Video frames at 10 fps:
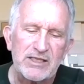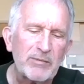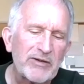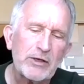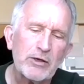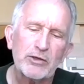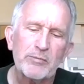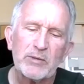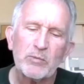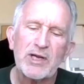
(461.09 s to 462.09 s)
Some of the owner
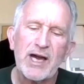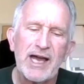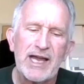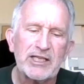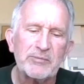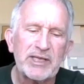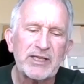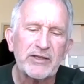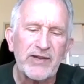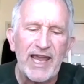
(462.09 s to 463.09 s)
men were kind
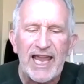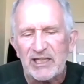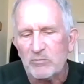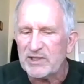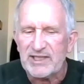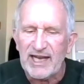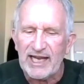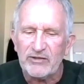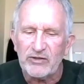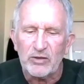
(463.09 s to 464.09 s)
because they hated what they
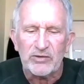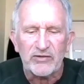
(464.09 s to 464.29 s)
had to do,